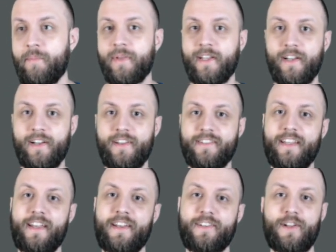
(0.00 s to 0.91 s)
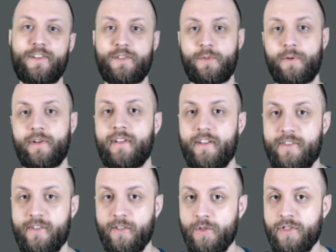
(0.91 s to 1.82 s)
because it is also a
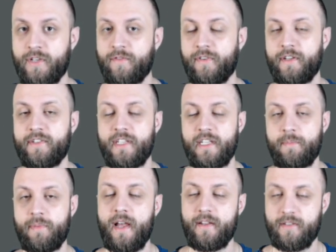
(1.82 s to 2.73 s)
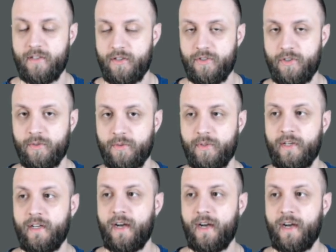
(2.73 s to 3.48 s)
solution for the TPS issue.